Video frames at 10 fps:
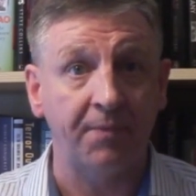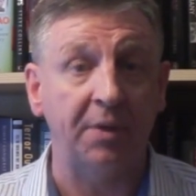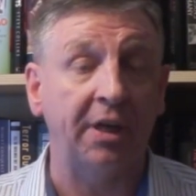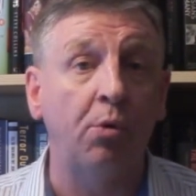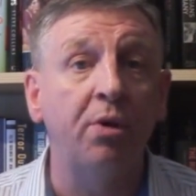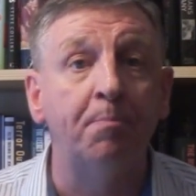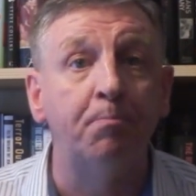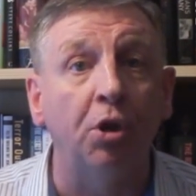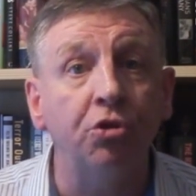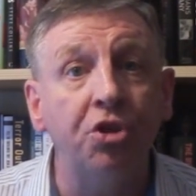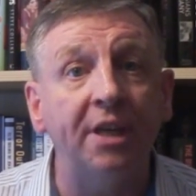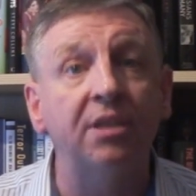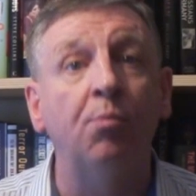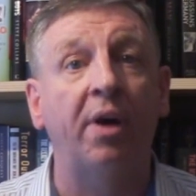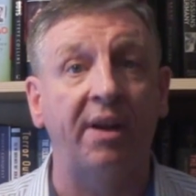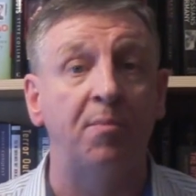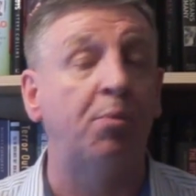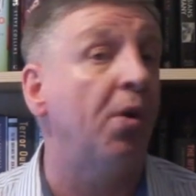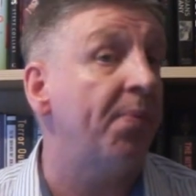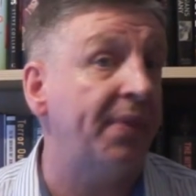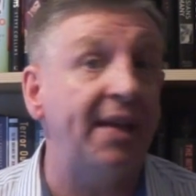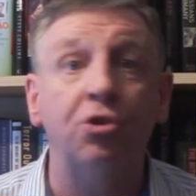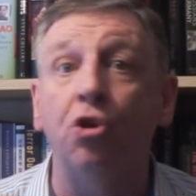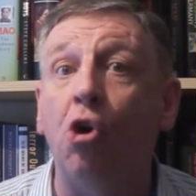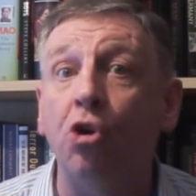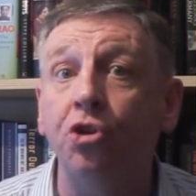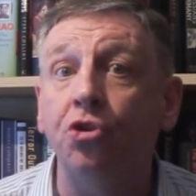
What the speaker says: They're a load of bullshit and whatever, but they're talking